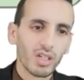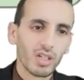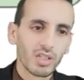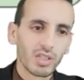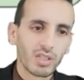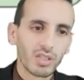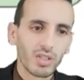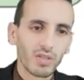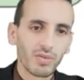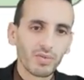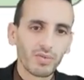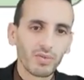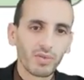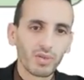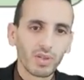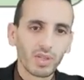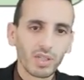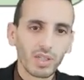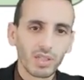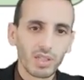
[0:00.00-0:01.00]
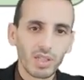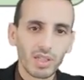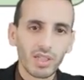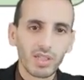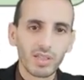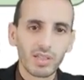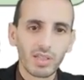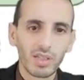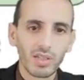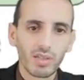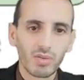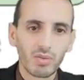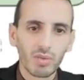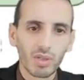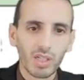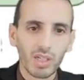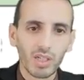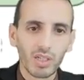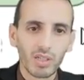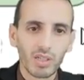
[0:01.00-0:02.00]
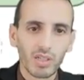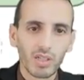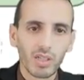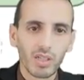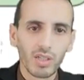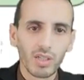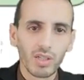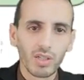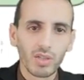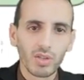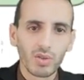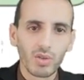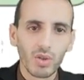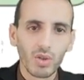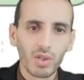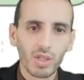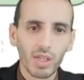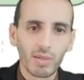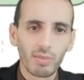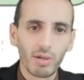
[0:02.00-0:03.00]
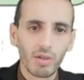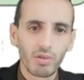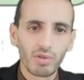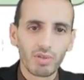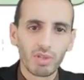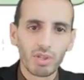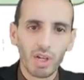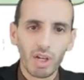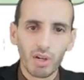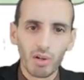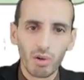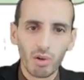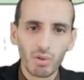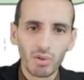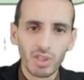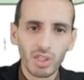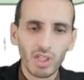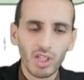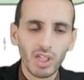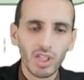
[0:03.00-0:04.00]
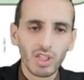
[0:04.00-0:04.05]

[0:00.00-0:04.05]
So for the instance, we can talk about the arrows.